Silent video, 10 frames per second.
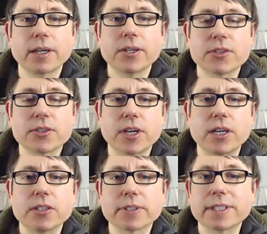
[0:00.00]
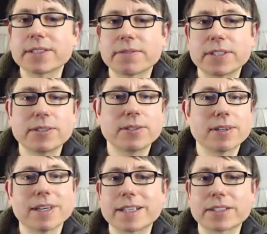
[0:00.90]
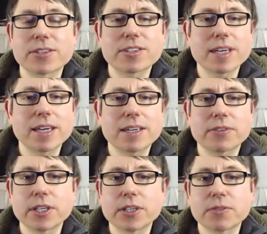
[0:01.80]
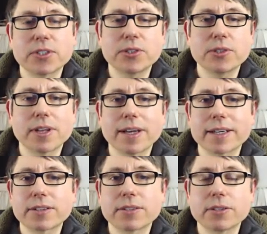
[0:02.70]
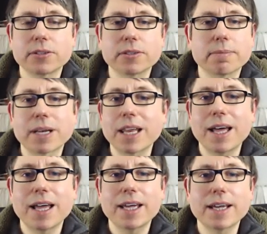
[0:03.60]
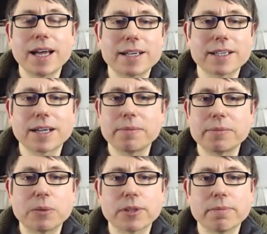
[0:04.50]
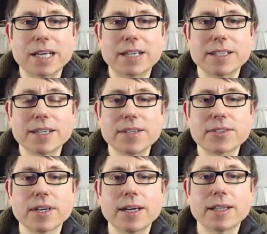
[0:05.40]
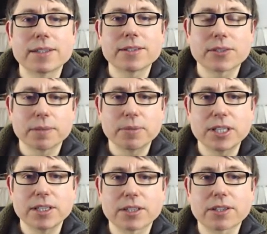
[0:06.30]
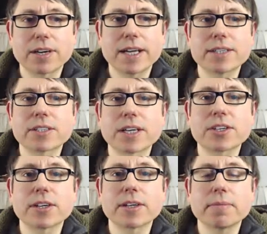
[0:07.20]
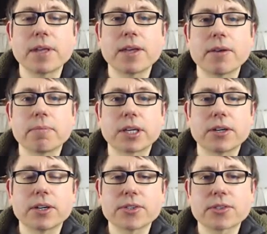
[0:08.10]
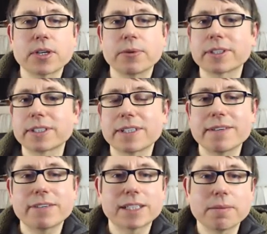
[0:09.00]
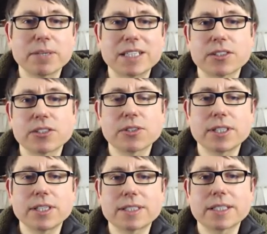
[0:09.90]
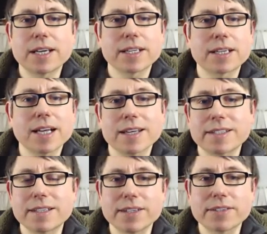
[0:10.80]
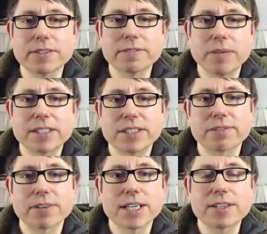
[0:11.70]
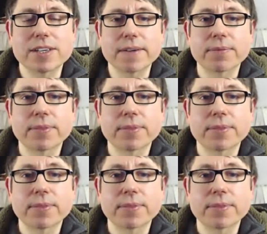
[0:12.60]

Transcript: So for those of you who like to sing, for those of you who like to play and come up with melodies, this is going to be a great session because we're going to dive a little bit into the technicalities of melody writing